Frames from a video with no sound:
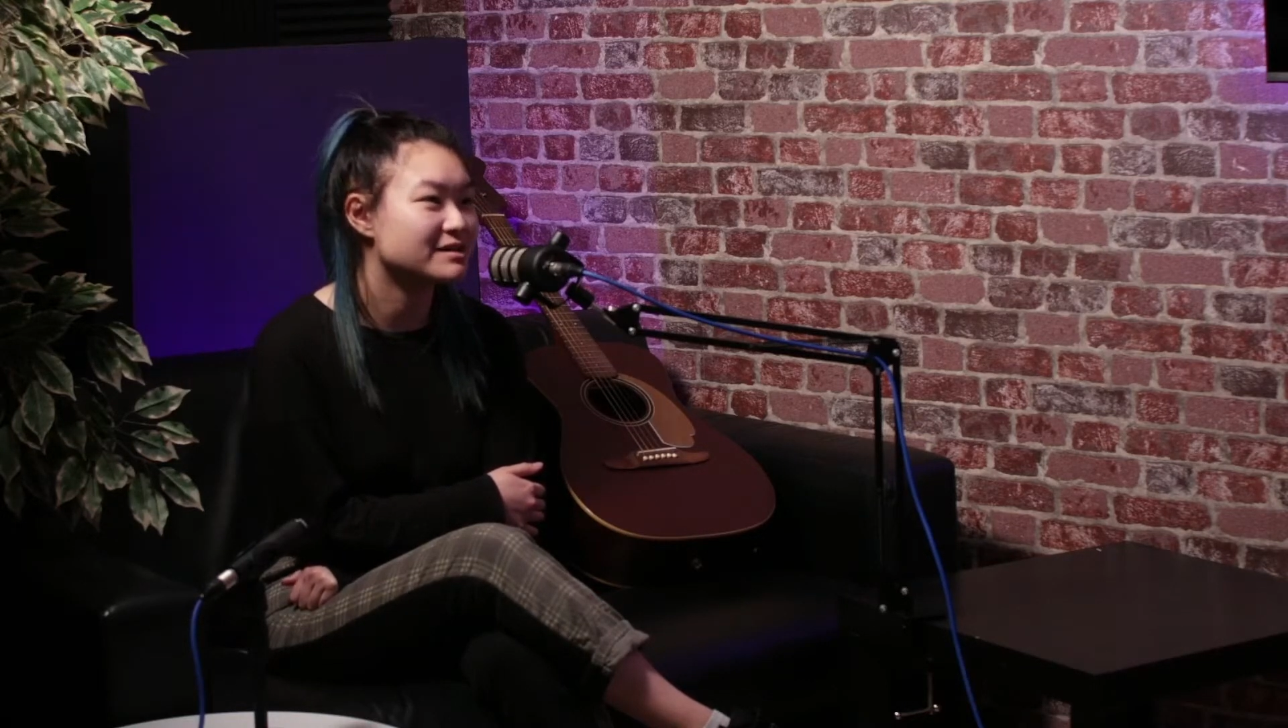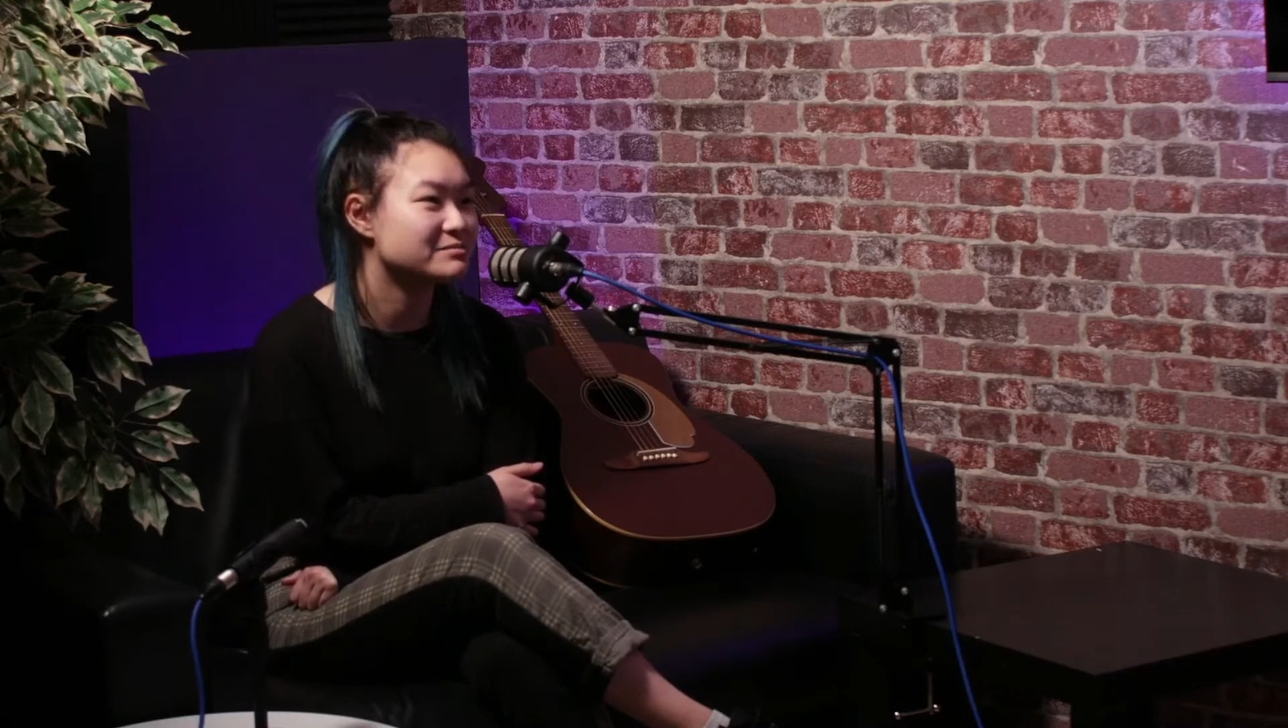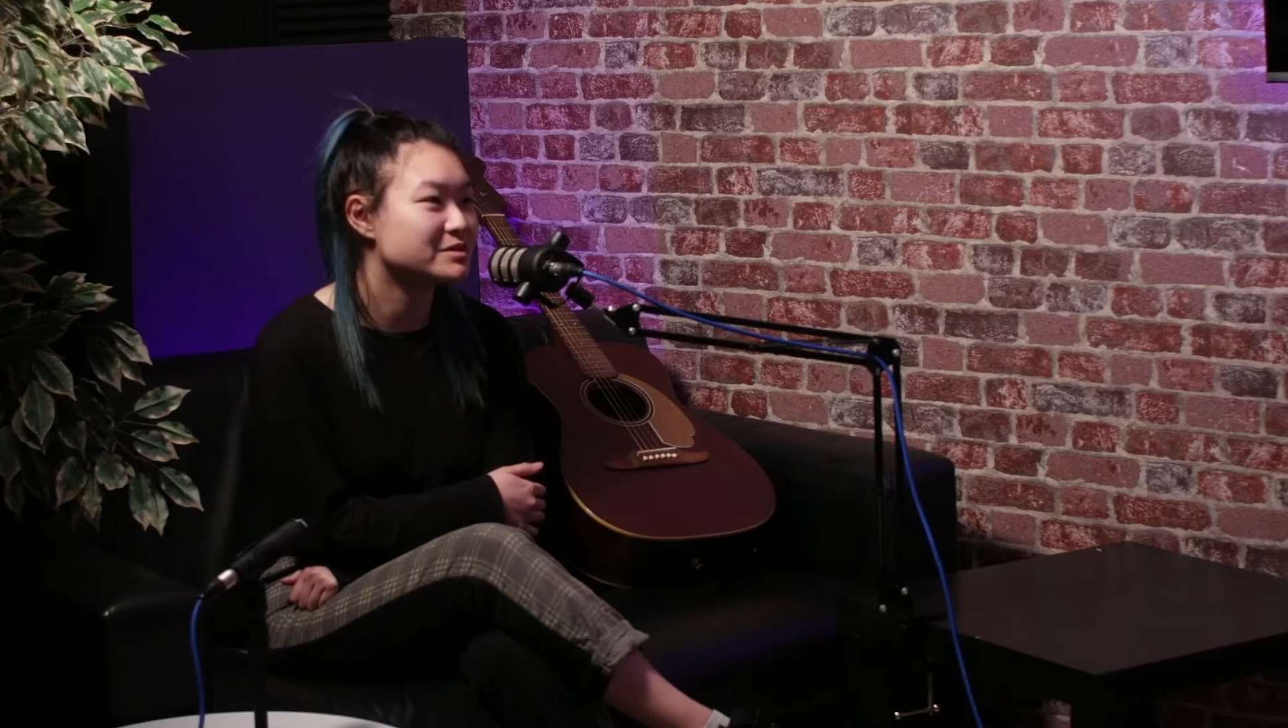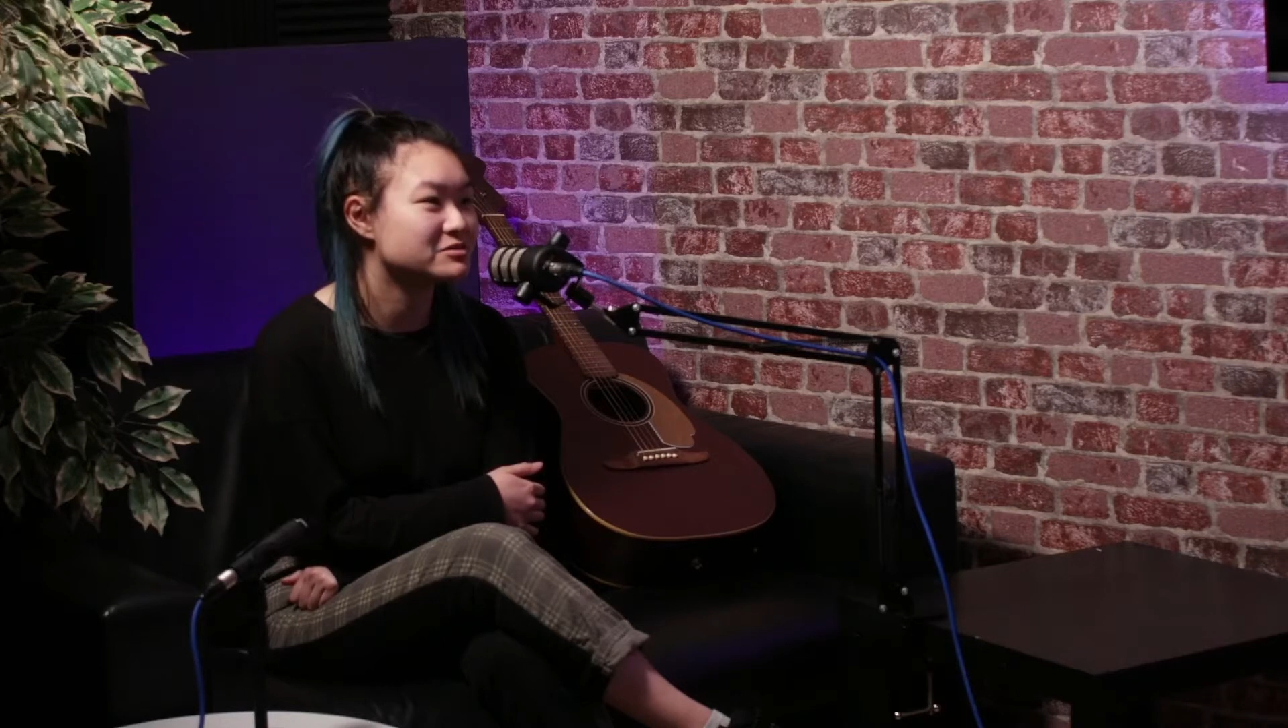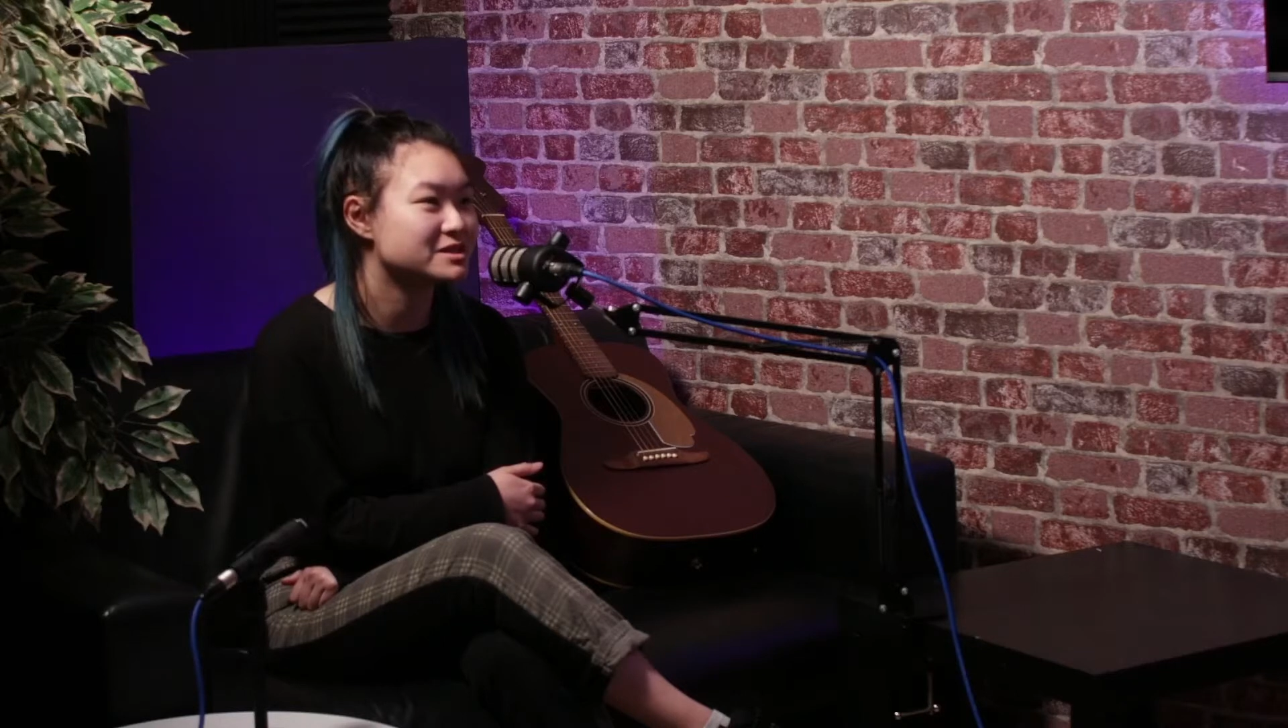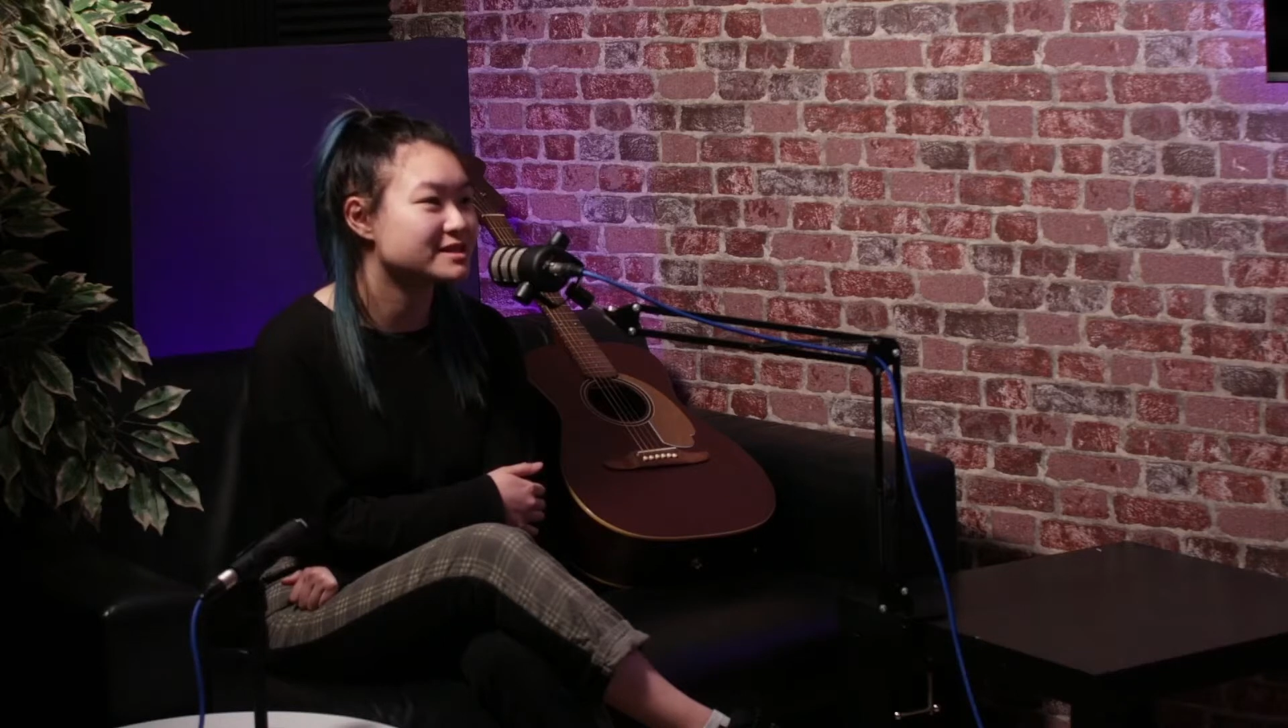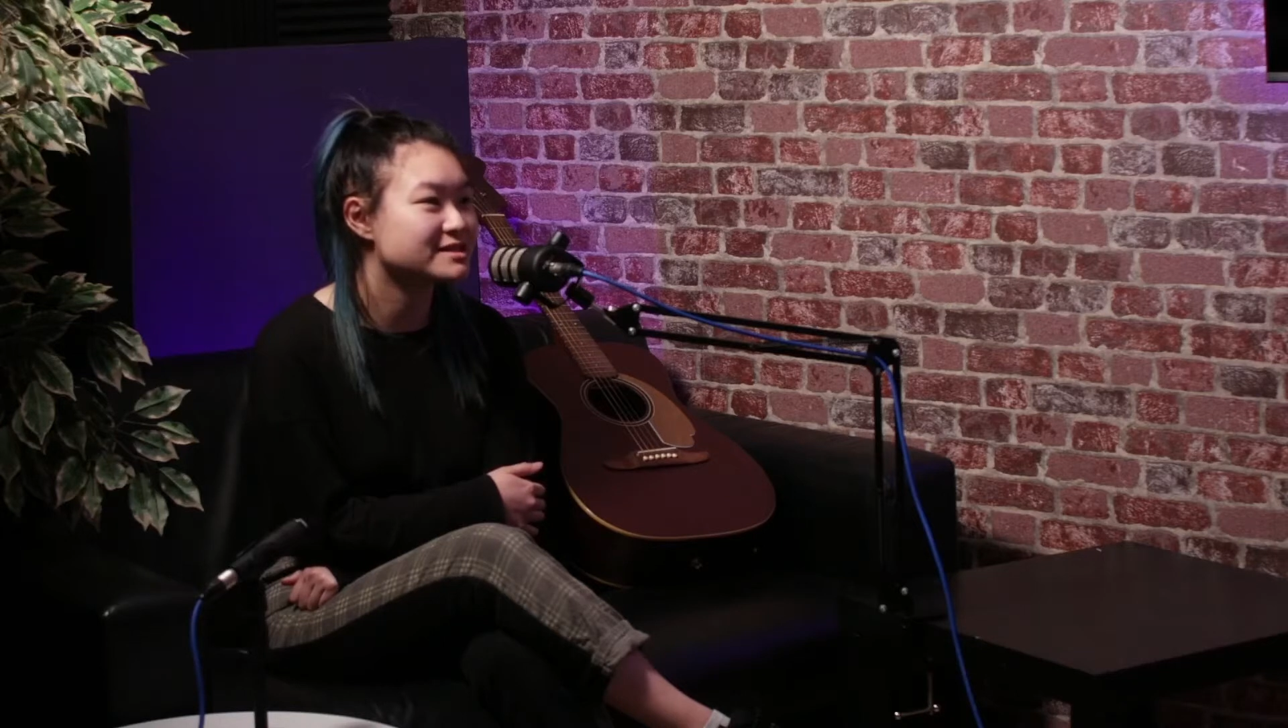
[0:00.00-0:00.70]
a music